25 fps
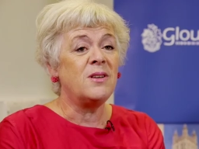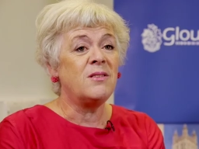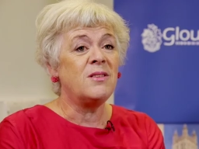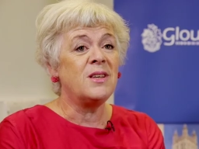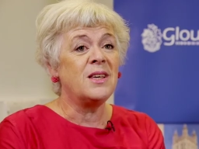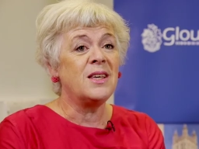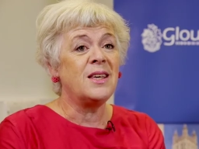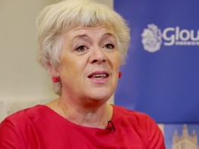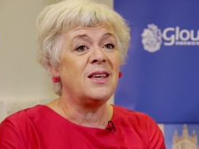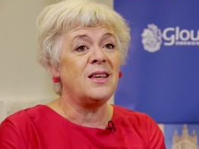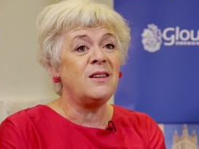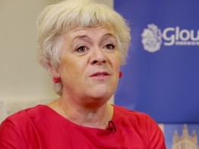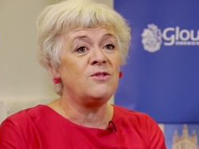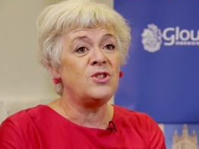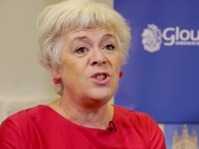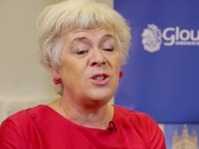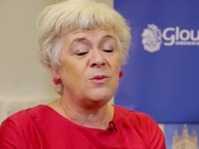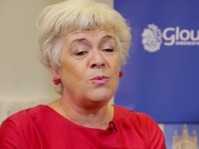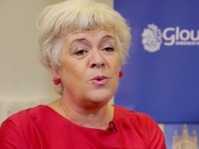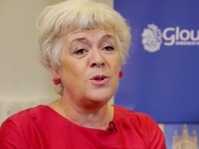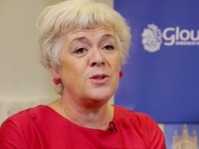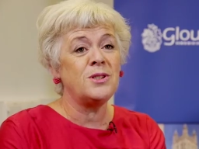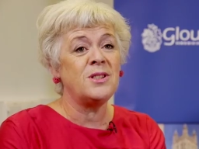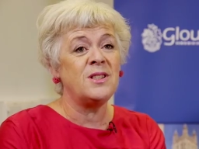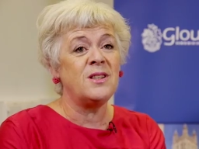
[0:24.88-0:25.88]
I think if she
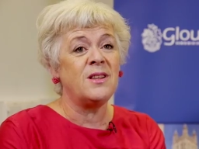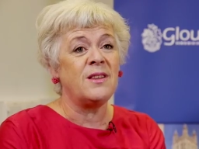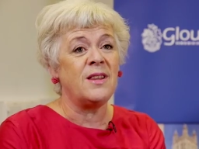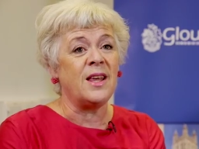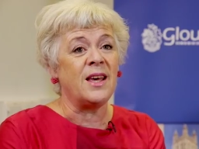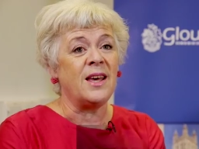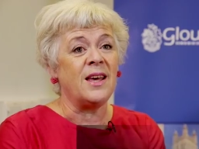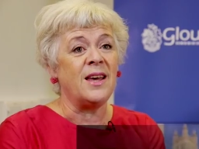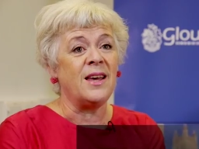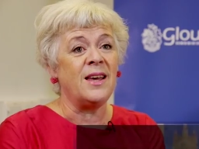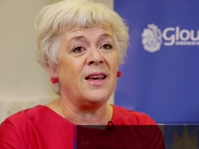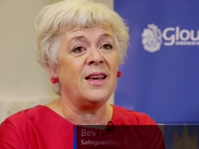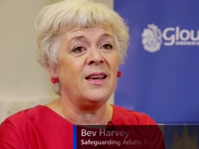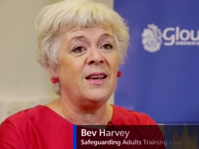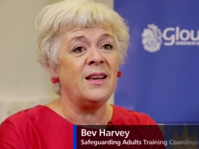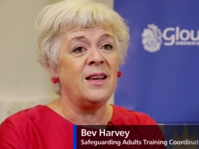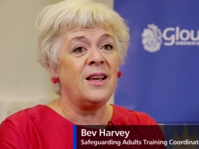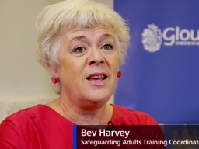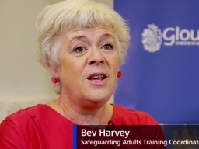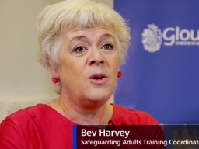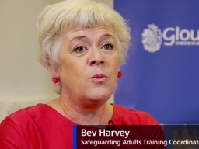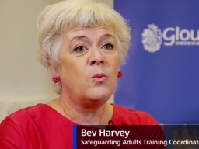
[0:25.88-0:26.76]
wasn't there,